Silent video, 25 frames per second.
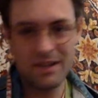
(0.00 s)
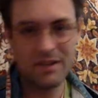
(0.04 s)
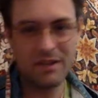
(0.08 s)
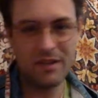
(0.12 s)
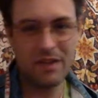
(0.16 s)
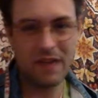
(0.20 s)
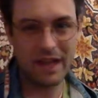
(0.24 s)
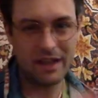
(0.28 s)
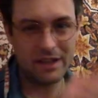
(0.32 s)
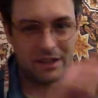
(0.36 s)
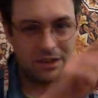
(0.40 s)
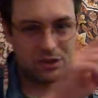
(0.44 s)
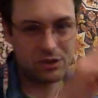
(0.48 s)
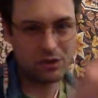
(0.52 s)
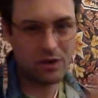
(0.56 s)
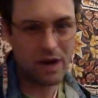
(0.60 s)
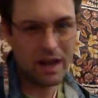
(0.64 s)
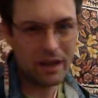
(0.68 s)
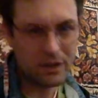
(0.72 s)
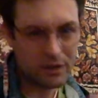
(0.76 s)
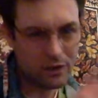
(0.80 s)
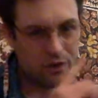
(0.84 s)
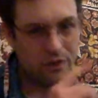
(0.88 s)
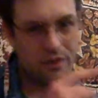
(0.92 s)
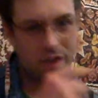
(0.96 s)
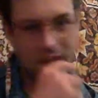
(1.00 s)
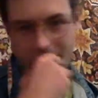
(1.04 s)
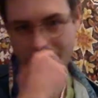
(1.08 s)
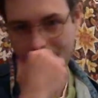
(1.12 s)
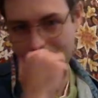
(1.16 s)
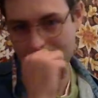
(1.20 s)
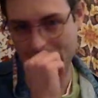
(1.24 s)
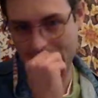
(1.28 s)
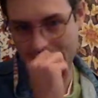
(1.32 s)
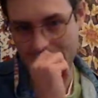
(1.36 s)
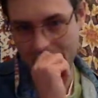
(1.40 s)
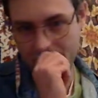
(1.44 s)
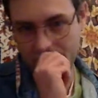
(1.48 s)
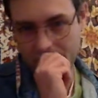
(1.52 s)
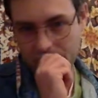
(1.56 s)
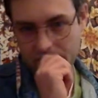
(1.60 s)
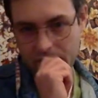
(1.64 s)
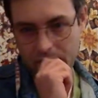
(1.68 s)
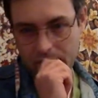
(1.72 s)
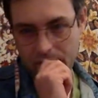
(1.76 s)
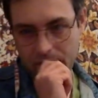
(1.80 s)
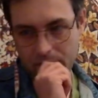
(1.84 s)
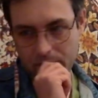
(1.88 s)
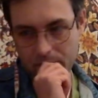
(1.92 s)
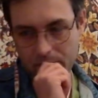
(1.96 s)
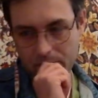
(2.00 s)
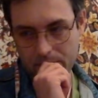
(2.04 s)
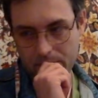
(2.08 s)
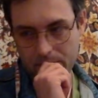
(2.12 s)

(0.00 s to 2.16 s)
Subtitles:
That trailer that I made, though,